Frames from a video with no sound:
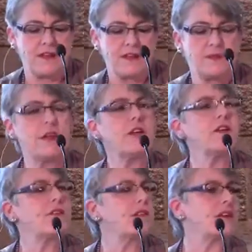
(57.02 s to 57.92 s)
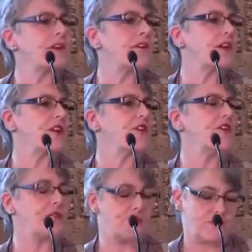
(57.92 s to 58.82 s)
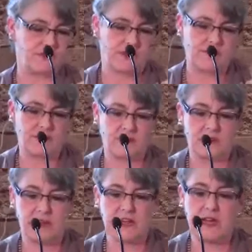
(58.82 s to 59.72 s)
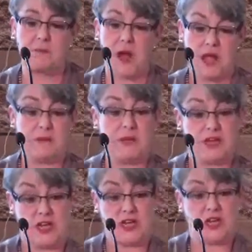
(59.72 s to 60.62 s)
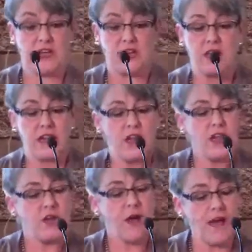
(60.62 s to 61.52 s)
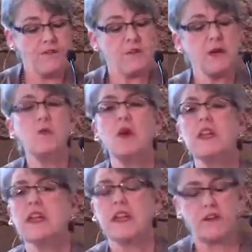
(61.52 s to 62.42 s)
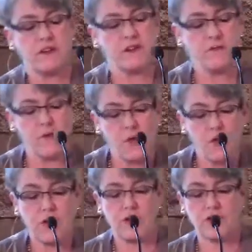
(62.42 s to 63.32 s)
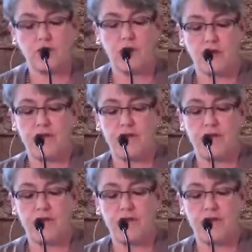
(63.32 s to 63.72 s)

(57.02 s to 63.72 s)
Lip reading: To be a Unitarian Universalist, in my opinion, you have to be willing to forge your